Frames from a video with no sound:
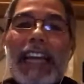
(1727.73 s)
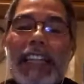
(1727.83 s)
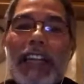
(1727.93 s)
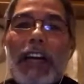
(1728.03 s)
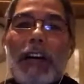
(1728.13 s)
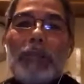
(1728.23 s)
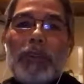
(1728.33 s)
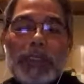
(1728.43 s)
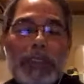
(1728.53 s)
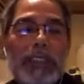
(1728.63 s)
nightclub
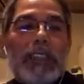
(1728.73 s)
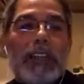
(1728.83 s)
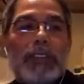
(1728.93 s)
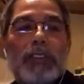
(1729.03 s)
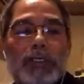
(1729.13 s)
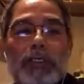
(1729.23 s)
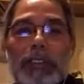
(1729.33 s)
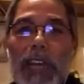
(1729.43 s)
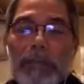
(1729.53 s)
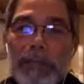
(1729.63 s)
or a social
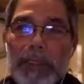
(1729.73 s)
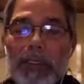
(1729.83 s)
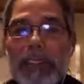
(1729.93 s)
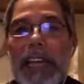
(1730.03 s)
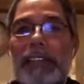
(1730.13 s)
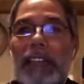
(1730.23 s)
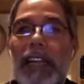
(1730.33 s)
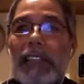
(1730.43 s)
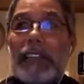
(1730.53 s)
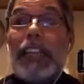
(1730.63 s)
type, dance
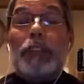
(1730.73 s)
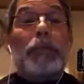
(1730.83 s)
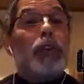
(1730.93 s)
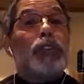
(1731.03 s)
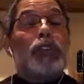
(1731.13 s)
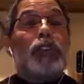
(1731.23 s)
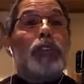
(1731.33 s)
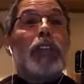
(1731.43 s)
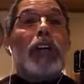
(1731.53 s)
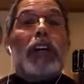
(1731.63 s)
class, as opposed
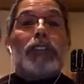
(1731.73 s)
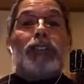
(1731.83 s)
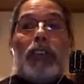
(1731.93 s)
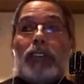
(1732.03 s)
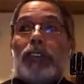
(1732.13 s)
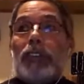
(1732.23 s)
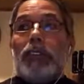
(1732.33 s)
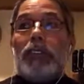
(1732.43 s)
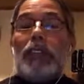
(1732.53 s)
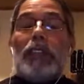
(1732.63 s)
to a
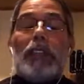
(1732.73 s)
structured,